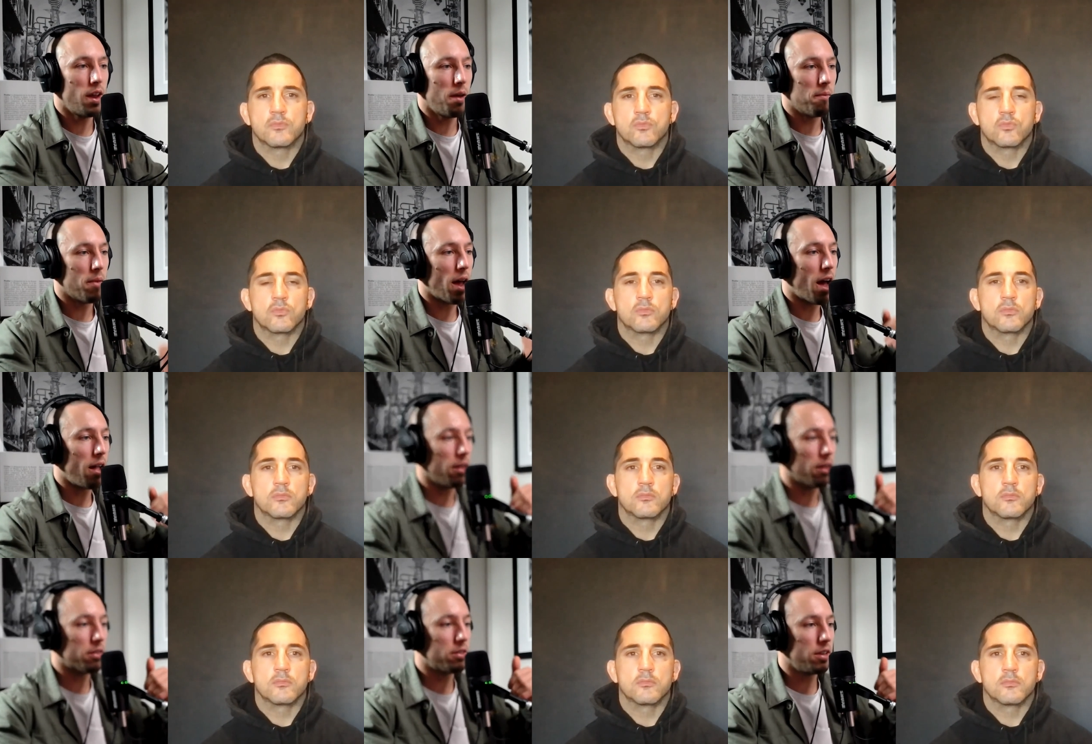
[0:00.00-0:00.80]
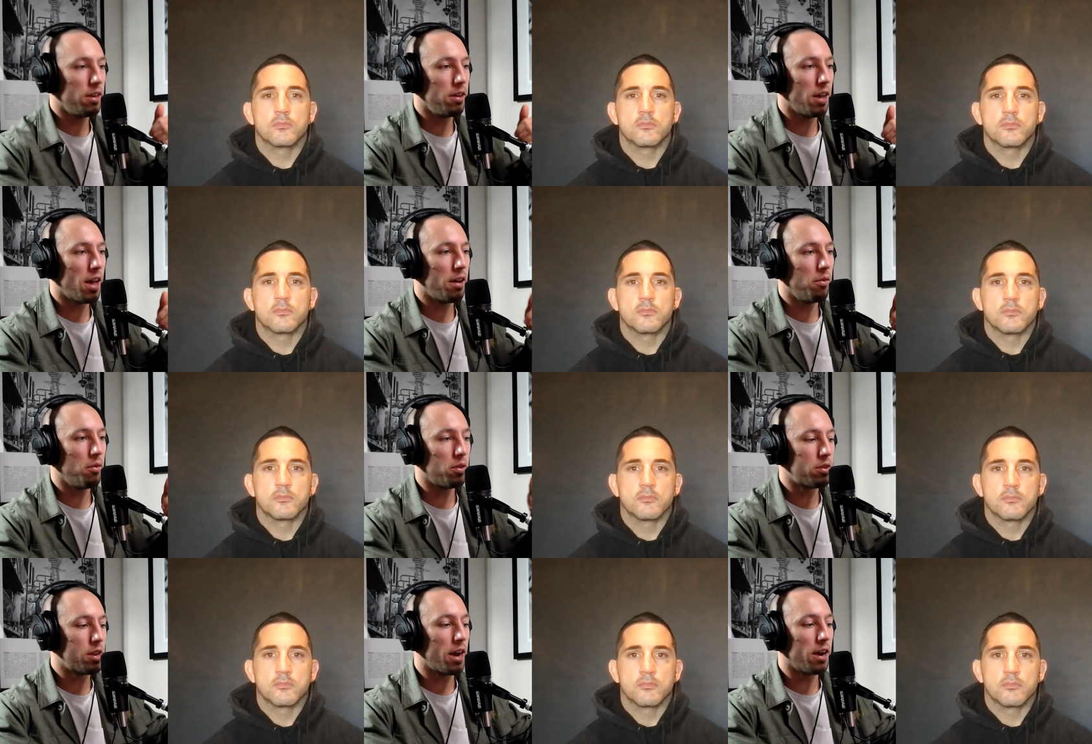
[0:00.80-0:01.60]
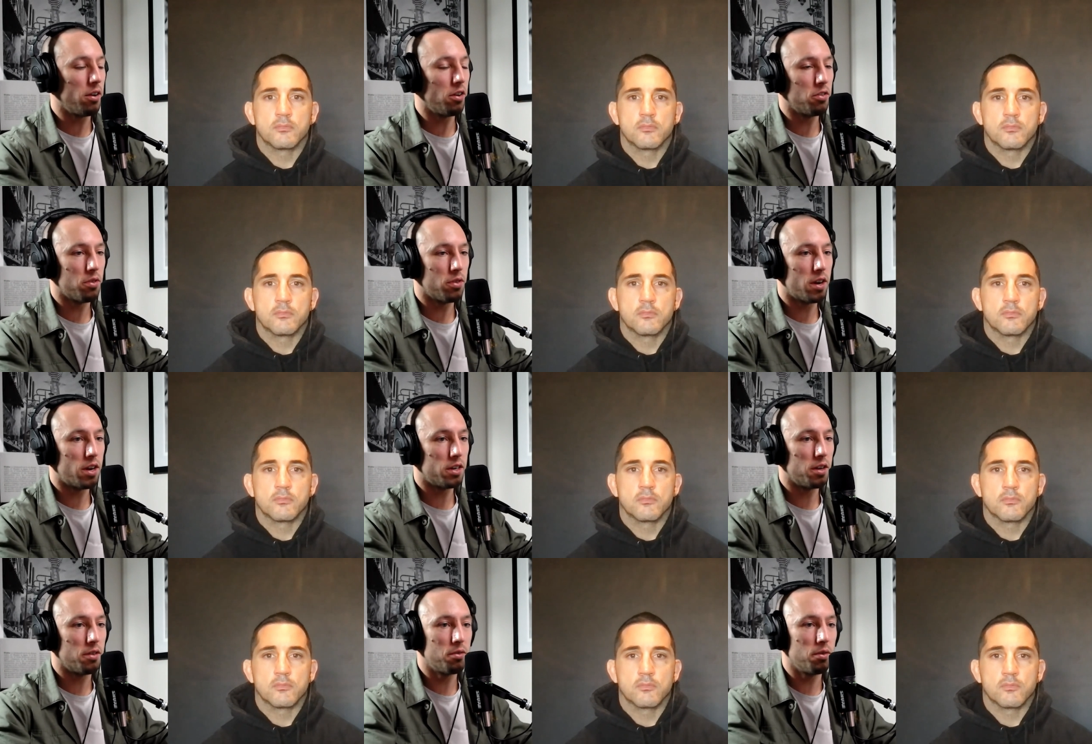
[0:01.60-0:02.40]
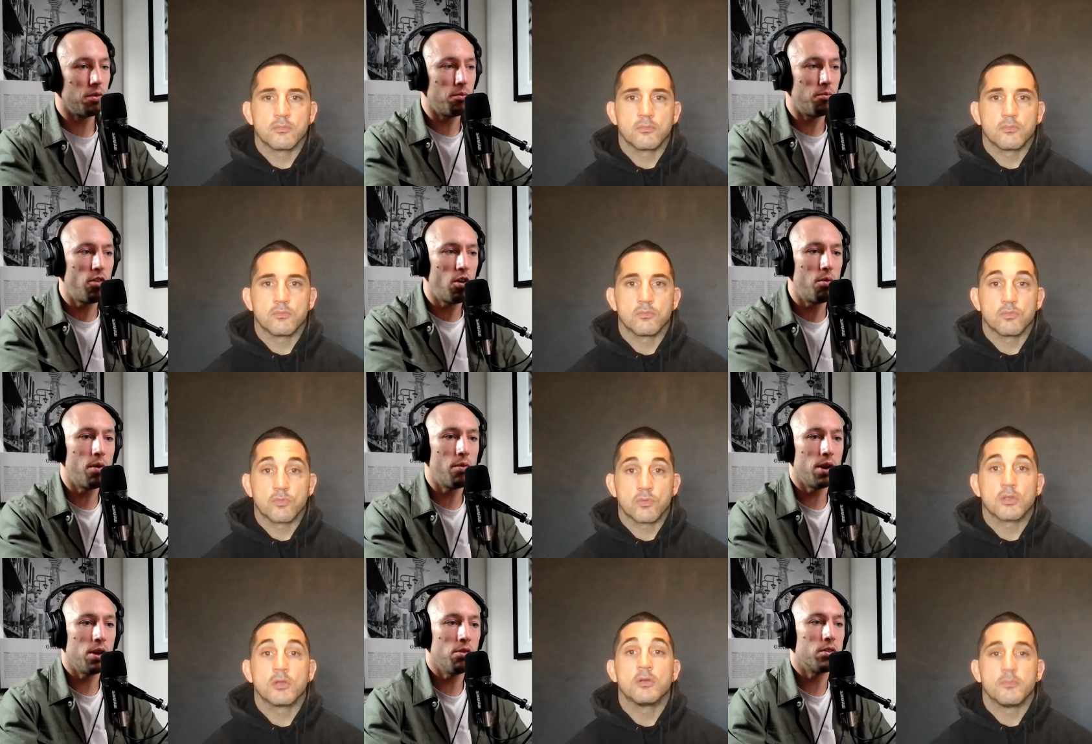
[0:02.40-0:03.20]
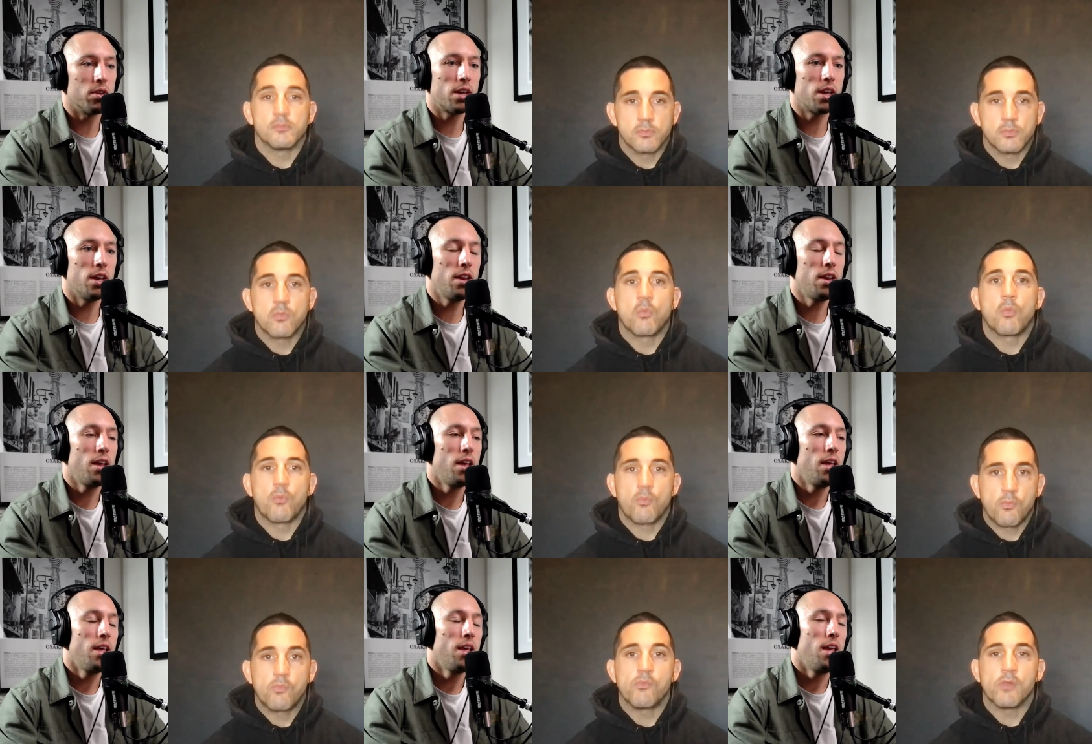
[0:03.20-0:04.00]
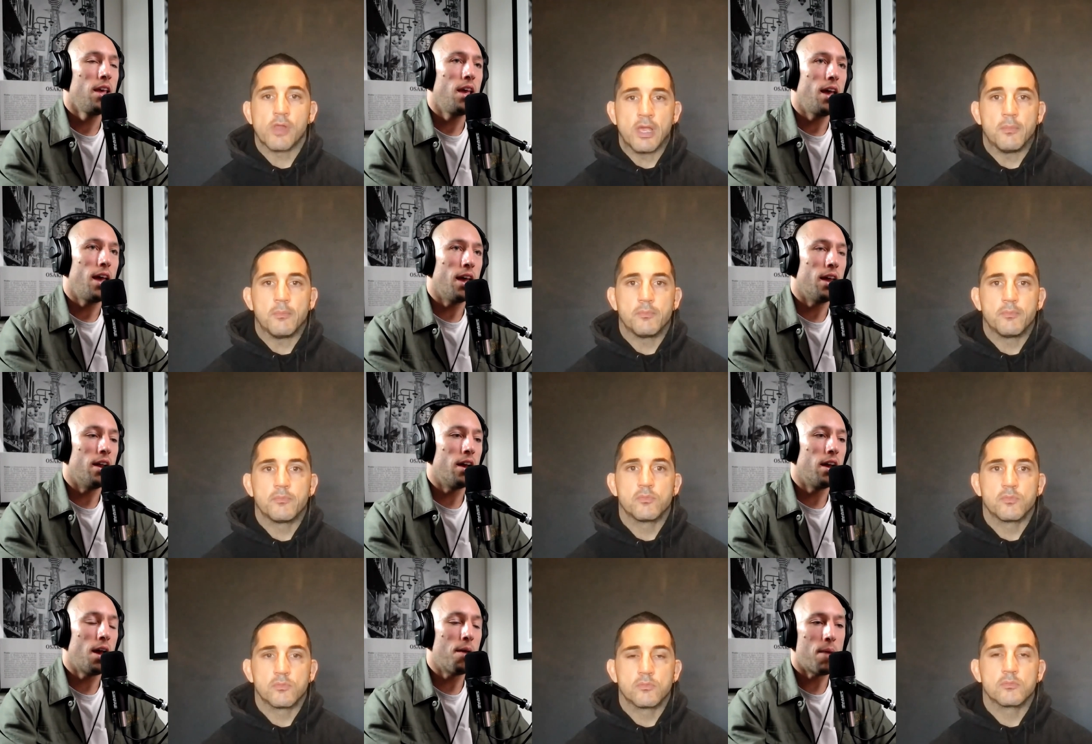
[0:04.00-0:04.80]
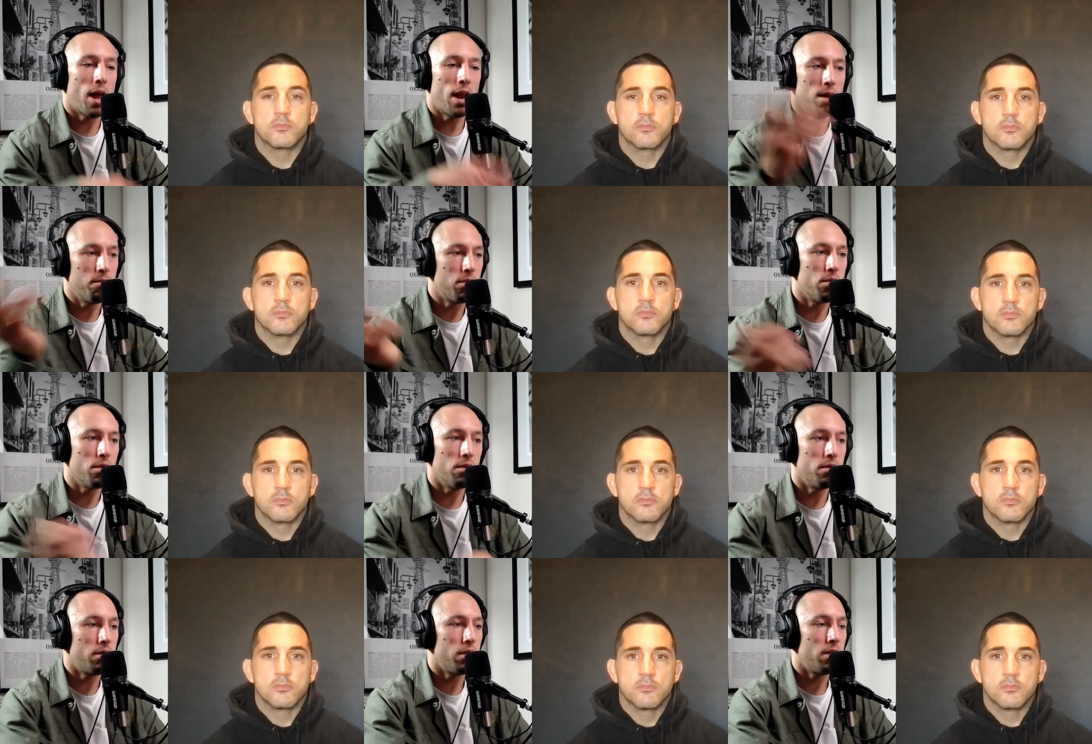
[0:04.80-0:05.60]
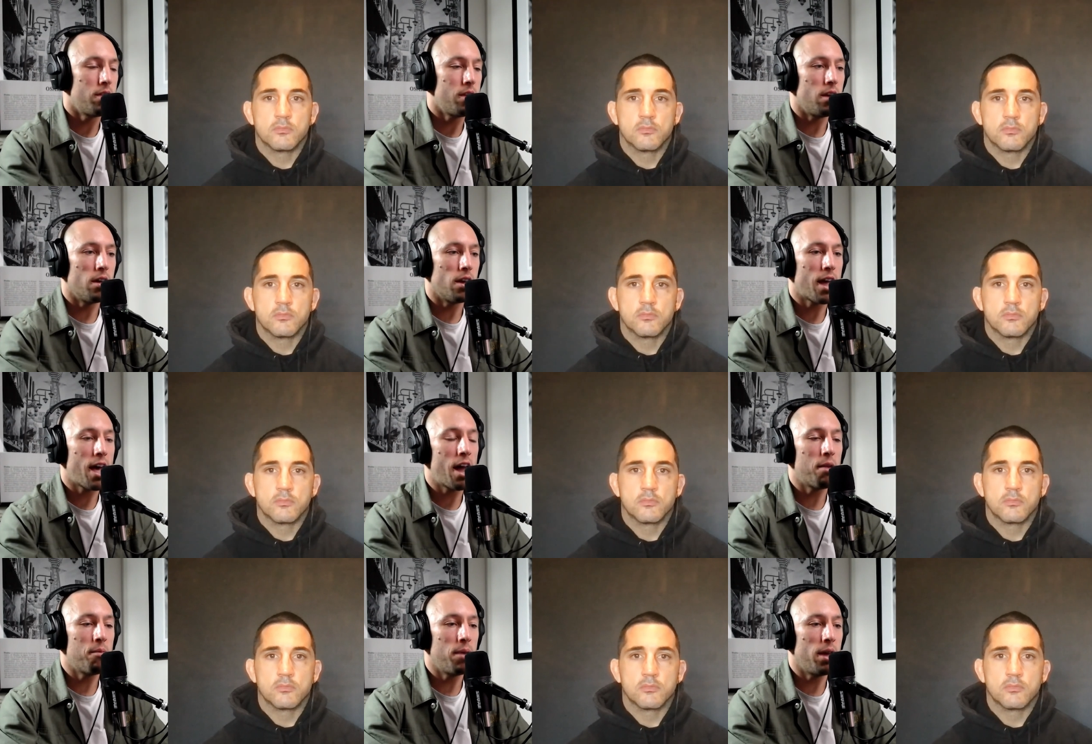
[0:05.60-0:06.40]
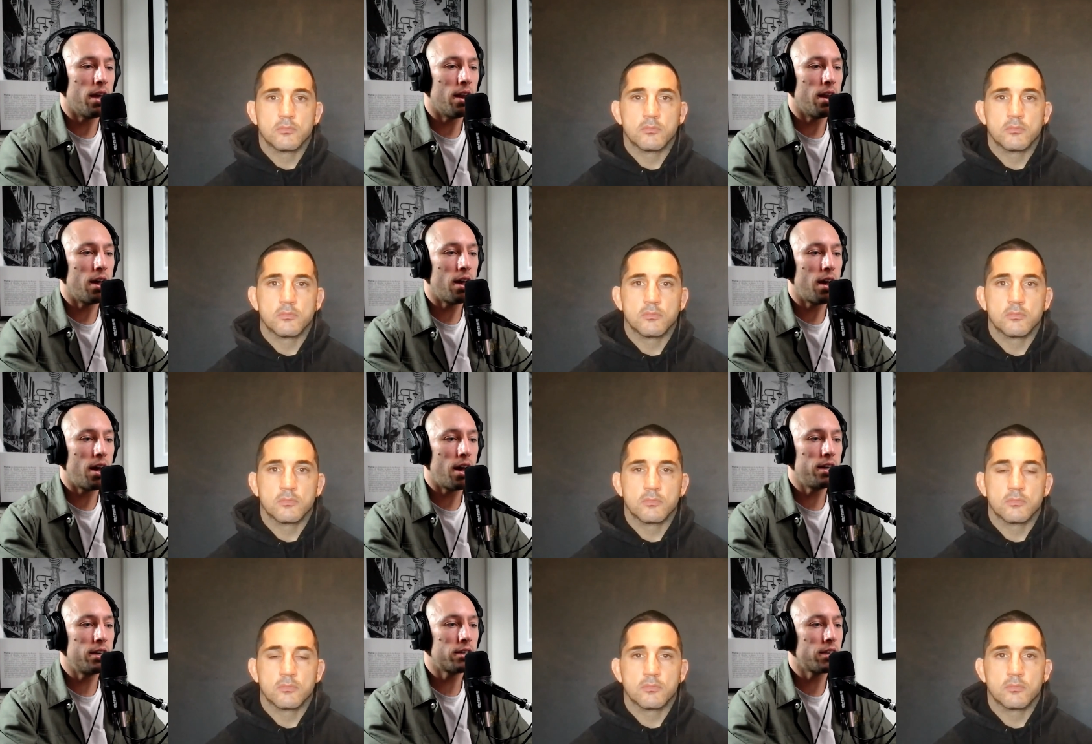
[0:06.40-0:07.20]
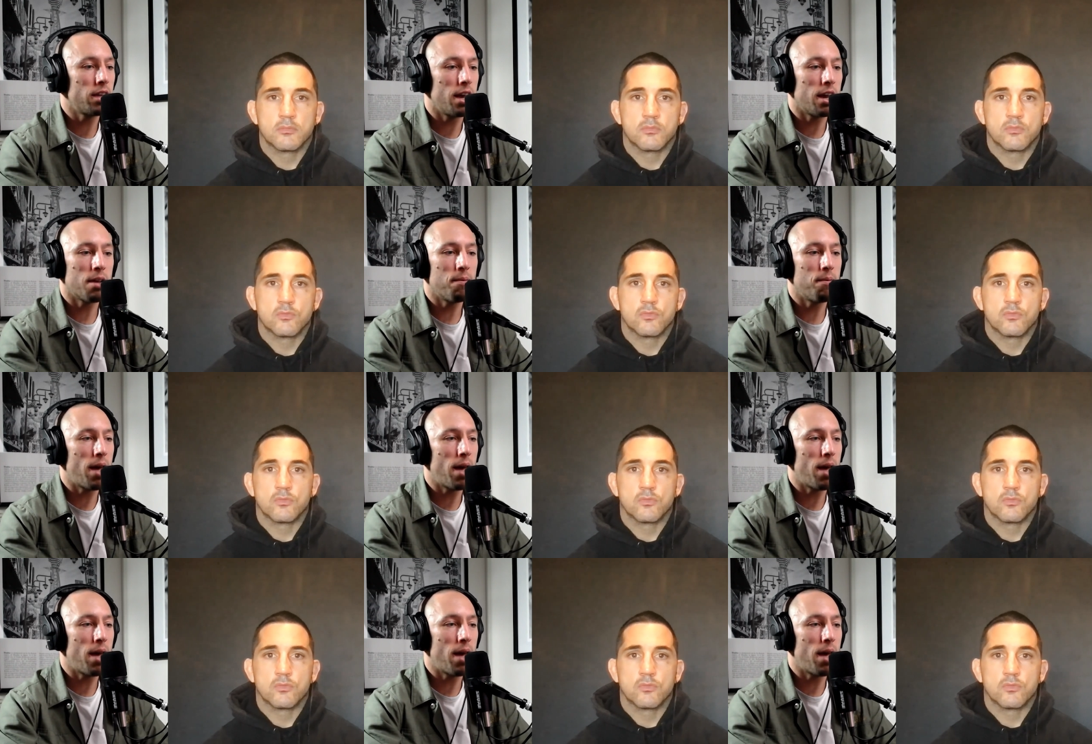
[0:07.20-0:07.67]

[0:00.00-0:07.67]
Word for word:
Speaker 1: named Alex. He ha- was diagnosed with Hodgkin's lymphoma when he was a kid and I met him through the academy, and I just like,